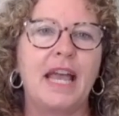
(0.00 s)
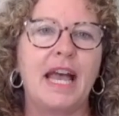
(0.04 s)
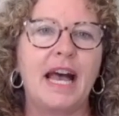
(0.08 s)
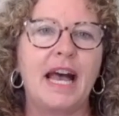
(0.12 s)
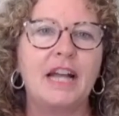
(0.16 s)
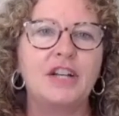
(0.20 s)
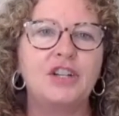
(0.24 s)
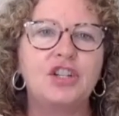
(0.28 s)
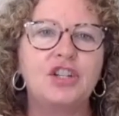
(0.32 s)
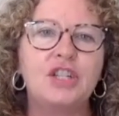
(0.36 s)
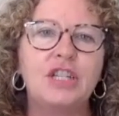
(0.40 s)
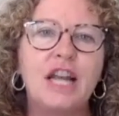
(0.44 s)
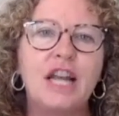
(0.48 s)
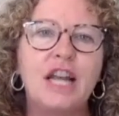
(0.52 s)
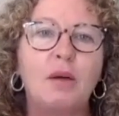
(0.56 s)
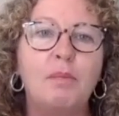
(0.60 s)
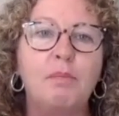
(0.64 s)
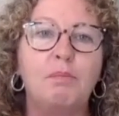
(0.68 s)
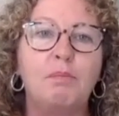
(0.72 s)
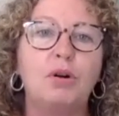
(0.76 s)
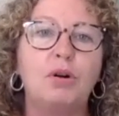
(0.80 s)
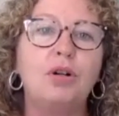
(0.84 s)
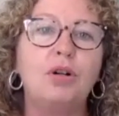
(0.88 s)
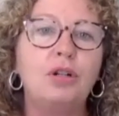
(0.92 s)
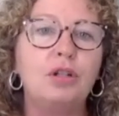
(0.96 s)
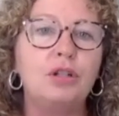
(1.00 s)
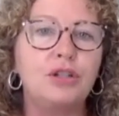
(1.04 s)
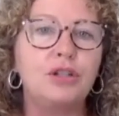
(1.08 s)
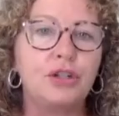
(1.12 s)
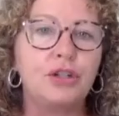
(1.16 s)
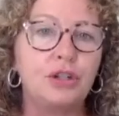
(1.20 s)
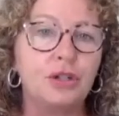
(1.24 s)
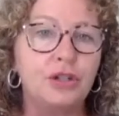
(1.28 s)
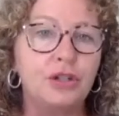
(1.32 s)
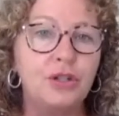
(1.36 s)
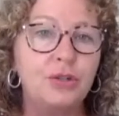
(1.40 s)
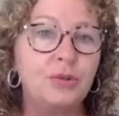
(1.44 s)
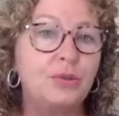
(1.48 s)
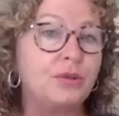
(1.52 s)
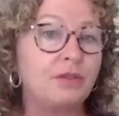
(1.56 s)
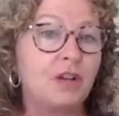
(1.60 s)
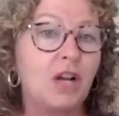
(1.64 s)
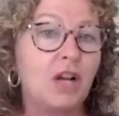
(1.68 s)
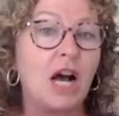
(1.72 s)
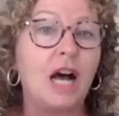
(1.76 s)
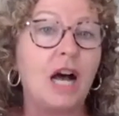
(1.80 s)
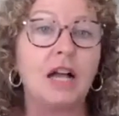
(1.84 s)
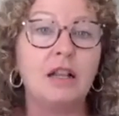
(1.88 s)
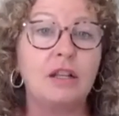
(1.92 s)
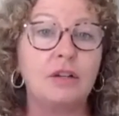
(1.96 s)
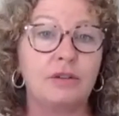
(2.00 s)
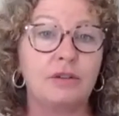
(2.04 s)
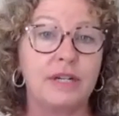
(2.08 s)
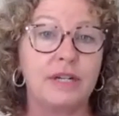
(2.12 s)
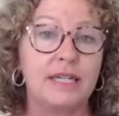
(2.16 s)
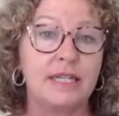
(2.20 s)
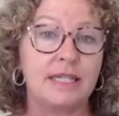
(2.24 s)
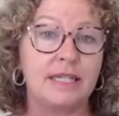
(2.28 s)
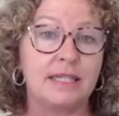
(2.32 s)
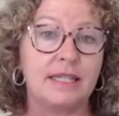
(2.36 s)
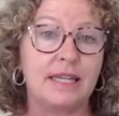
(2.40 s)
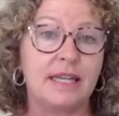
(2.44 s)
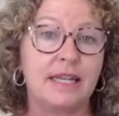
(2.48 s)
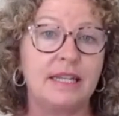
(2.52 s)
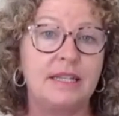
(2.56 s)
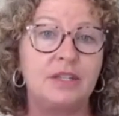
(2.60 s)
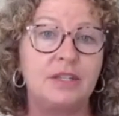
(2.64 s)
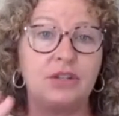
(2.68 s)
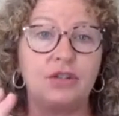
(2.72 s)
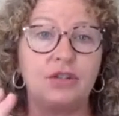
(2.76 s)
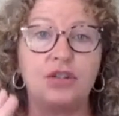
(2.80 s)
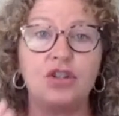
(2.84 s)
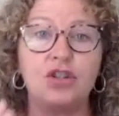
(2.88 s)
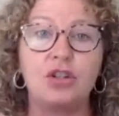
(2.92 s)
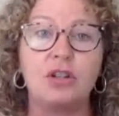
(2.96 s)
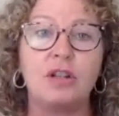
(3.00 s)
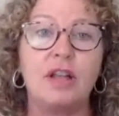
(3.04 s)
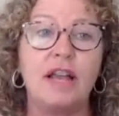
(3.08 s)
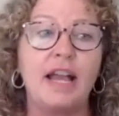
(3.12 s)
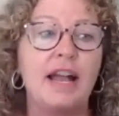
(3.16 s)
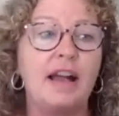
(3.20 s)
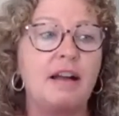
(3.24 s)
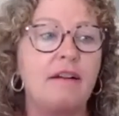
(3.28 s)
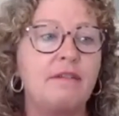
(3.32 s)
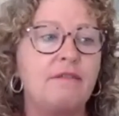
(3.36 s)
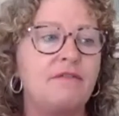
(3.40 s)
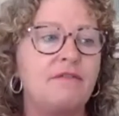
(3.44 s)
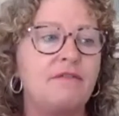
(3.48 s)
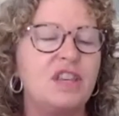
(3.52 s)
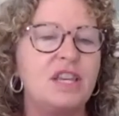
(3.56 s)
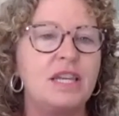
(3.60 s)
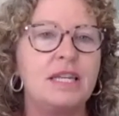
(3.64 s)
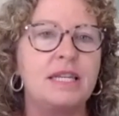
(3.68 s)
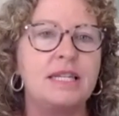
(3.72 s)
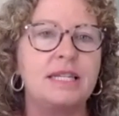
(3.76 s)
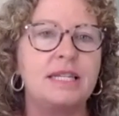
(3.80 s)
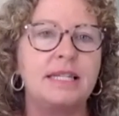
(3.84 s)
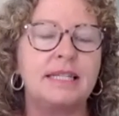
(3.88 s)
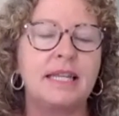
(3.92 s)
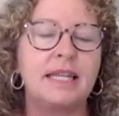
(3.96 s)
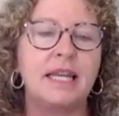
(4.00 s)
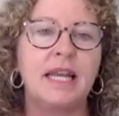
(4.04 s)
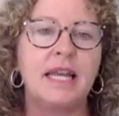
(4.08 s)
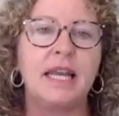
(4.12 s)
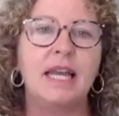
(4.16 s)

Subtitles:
just how bold her use of color is. And so she'll have these,